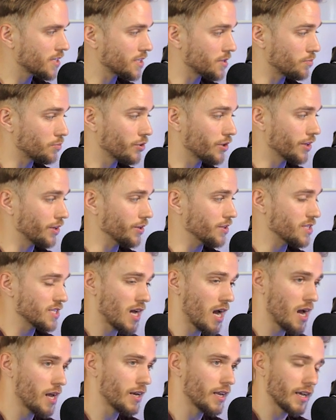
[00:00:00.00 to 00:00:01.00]
a pretty good
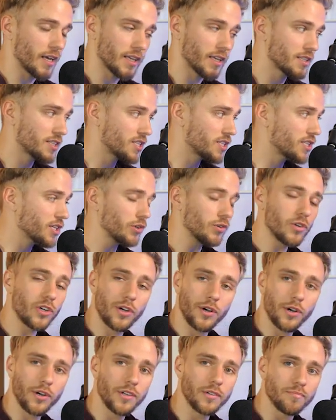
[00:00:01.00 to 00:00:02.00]
sign. It still
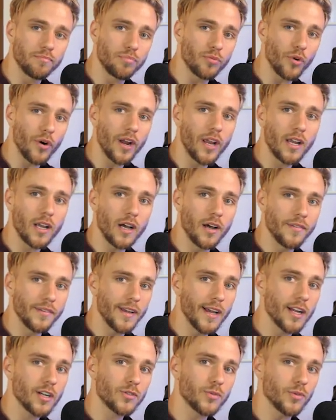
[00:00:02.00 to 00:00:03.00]
could break on
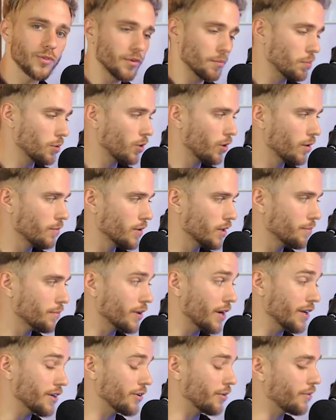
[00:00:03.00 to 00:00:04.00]
the actual deployment,
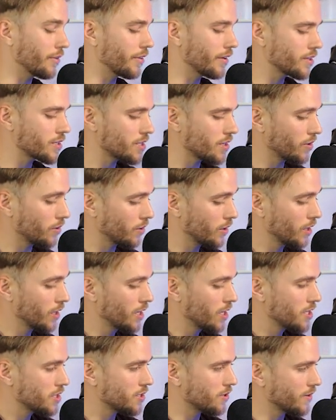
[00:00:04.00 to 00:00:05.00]
but I don't think so.
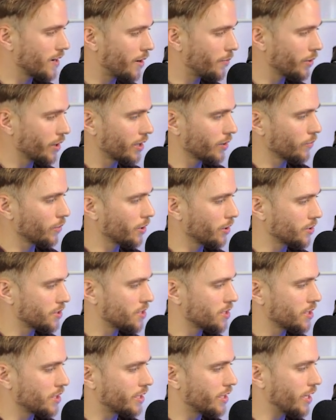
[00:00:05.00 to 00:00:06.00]
So now we can run our
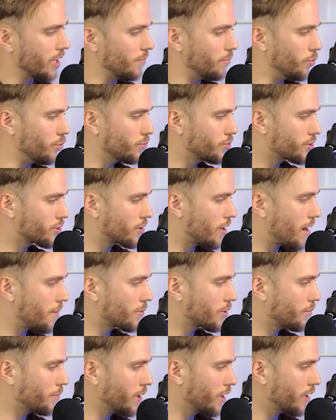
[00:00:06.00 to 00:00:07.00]
CDK
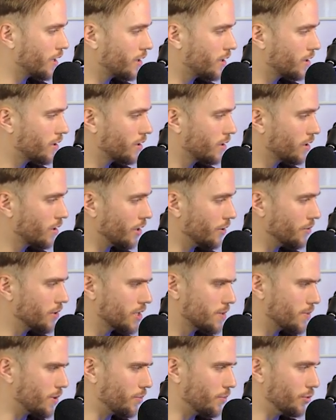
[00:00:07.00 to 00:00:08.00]
bootstrap command. Oh, we
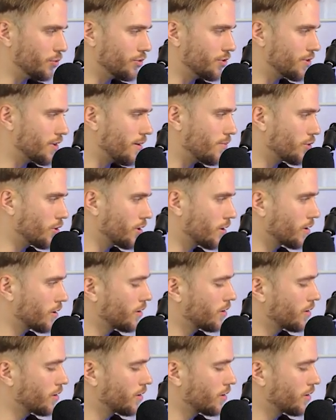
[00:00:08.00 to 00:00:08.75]
spelled bootstrap wrong.